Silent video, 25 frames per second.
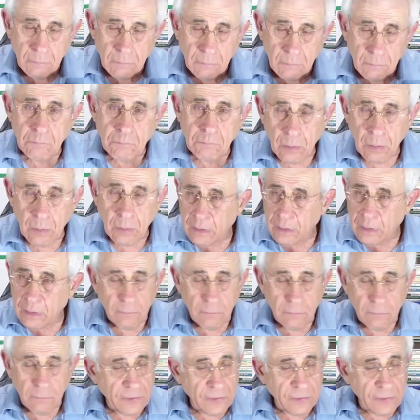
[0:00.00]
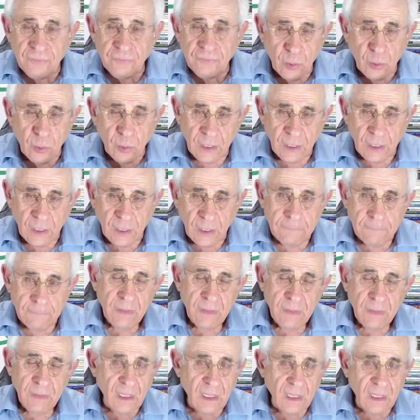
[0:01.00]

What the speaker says: very frequently they come